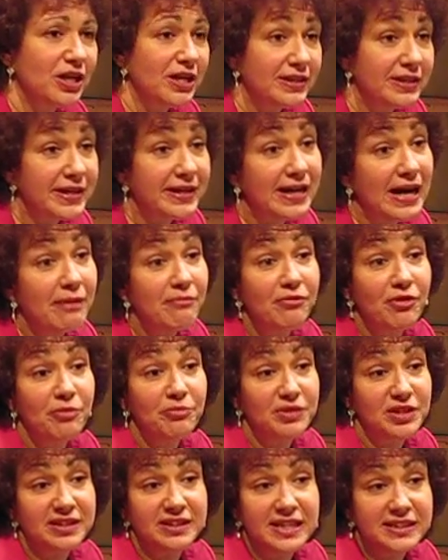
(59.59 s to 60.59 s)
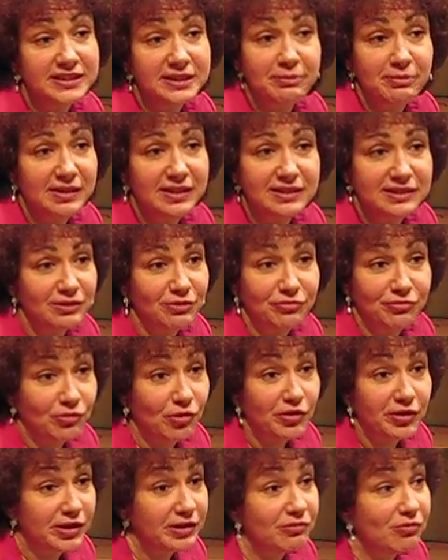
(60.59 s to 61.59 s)
They come from the decibels of
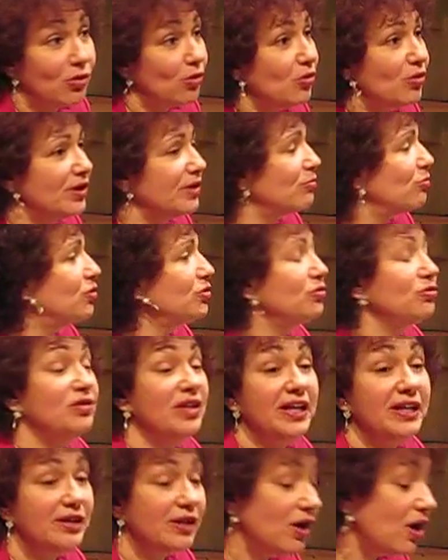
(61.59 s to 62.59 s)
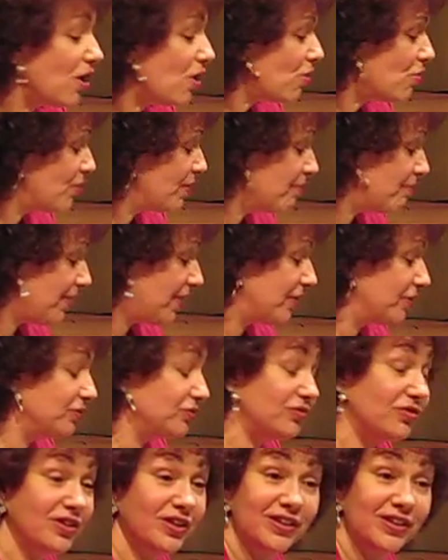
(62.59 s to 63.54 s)
rock and roll, and what do they know about